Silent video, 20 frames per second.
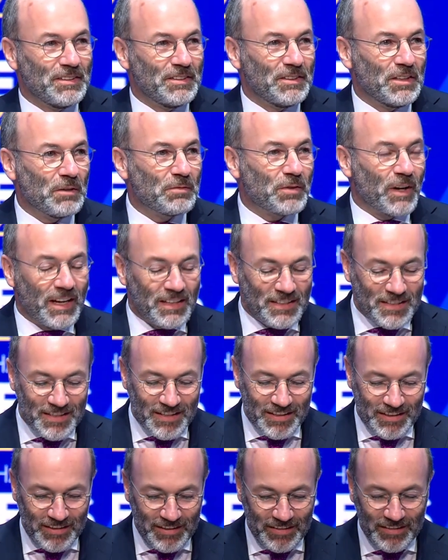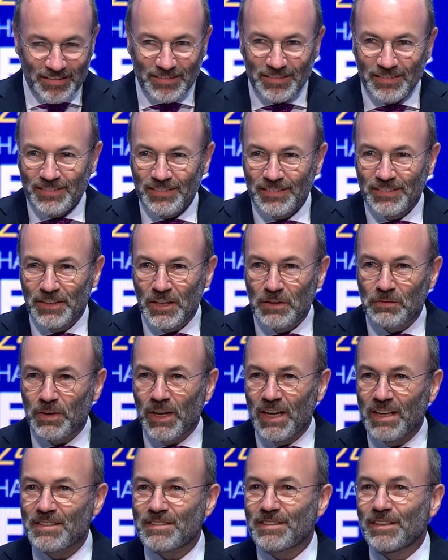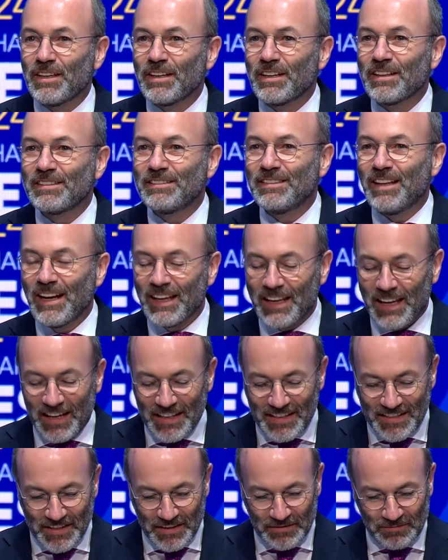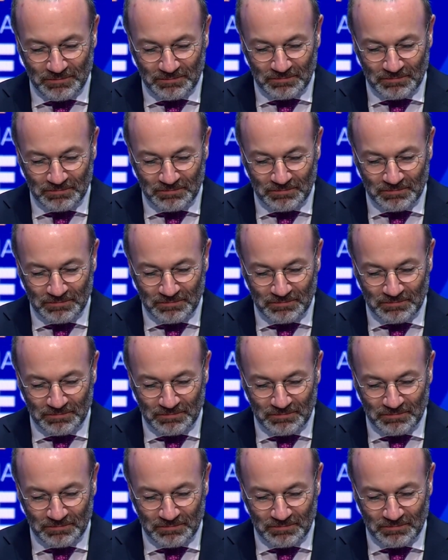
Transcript: Dear friends, dear delegates,